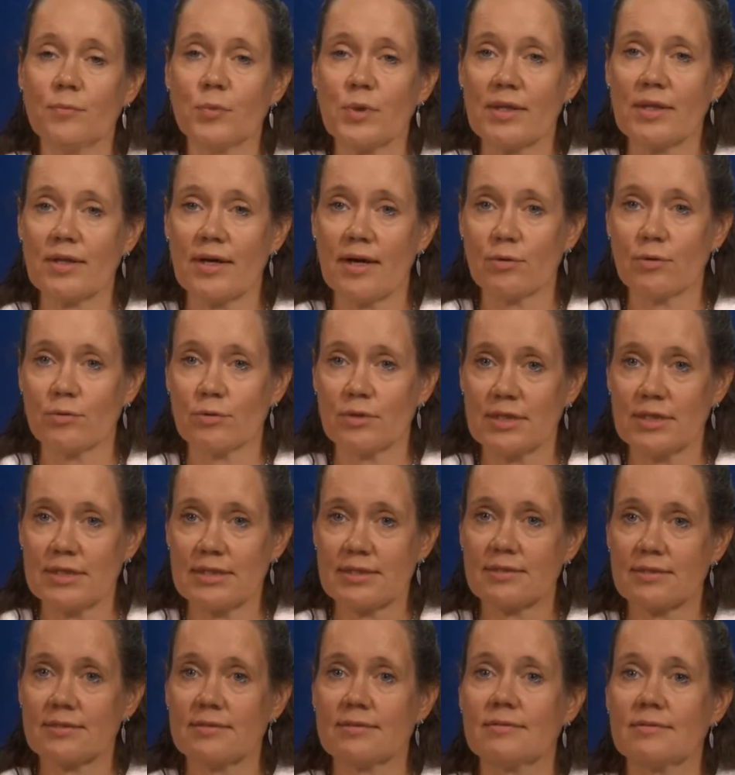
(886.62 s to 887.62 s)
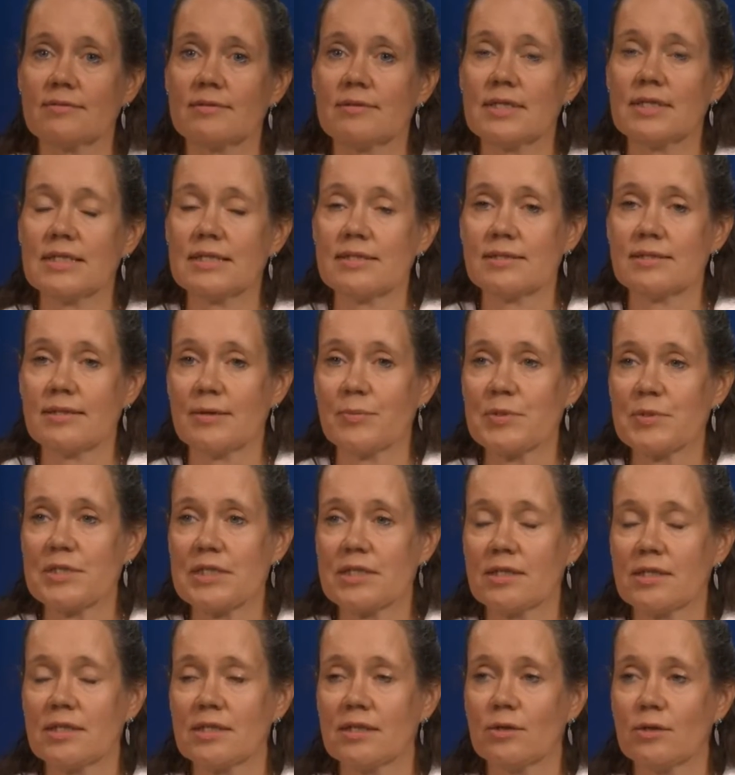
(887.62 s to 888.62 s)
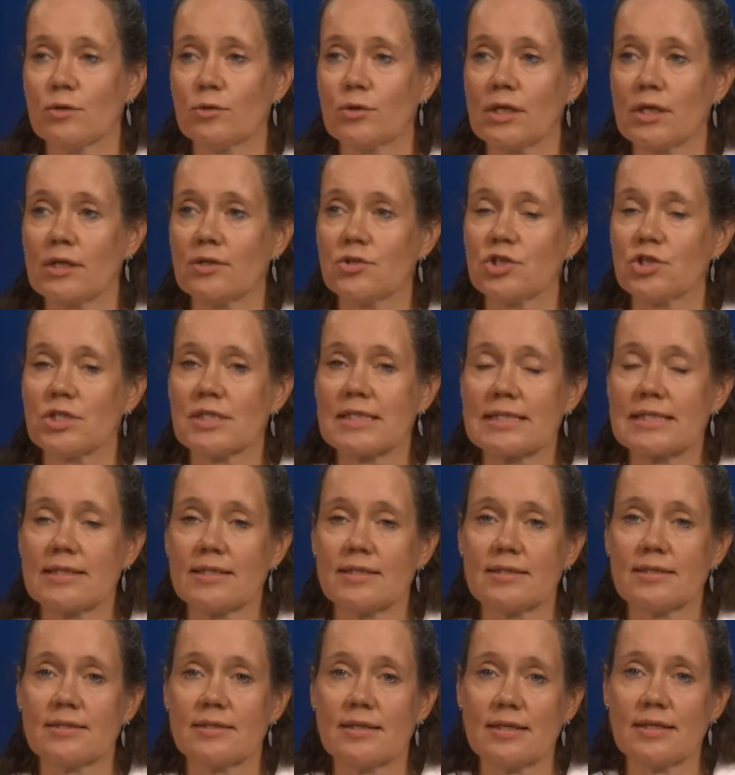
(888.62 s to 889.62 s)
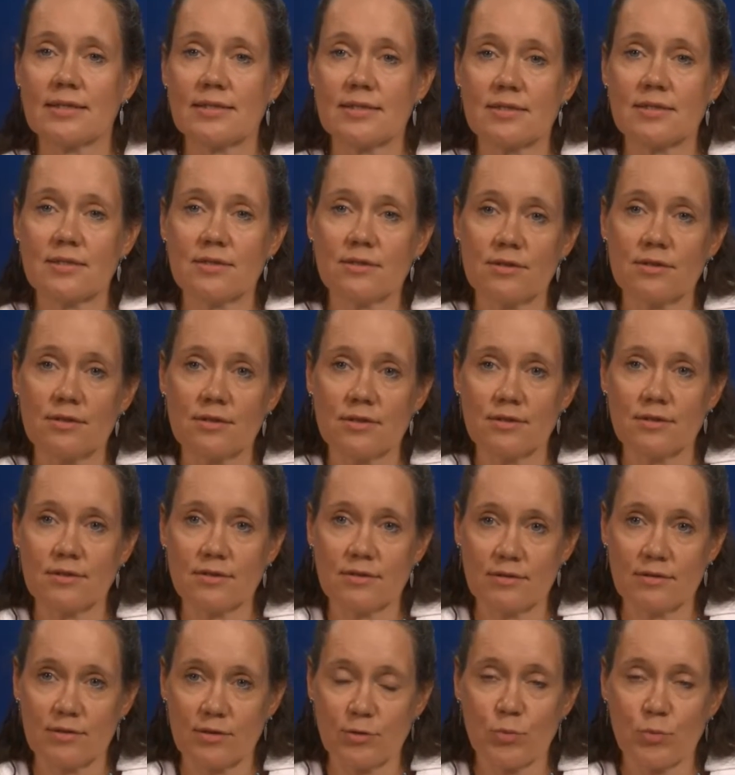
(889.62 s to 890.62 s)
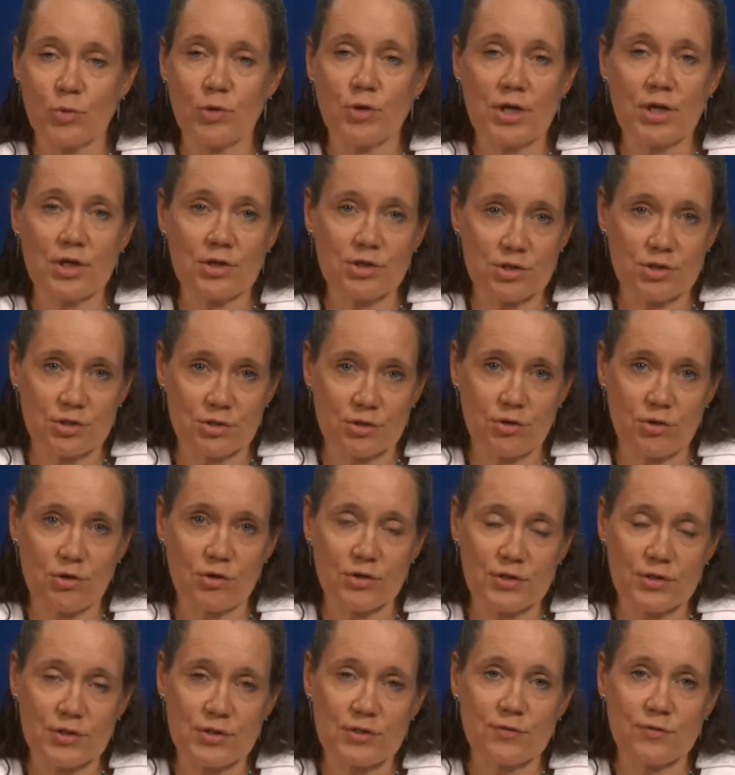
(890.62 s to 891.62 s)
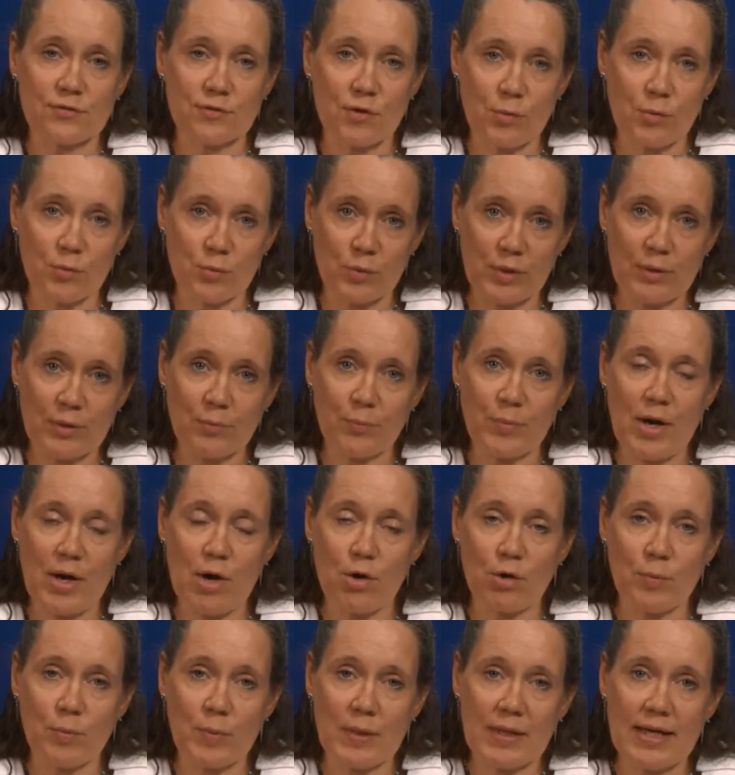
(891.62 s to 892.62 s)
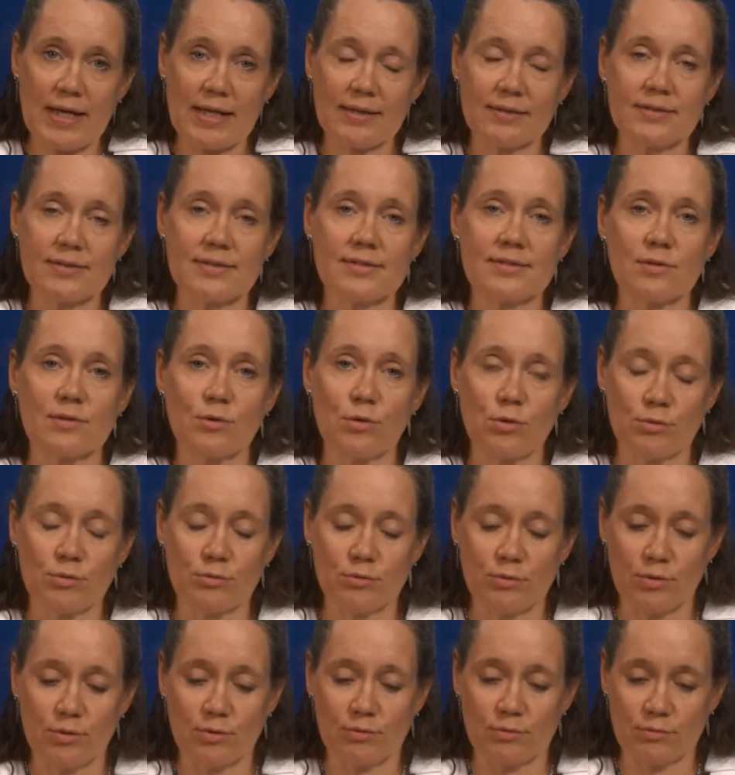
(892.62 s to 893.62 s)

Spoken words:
without this subsidy, looking just as the production cost from wind power plants, or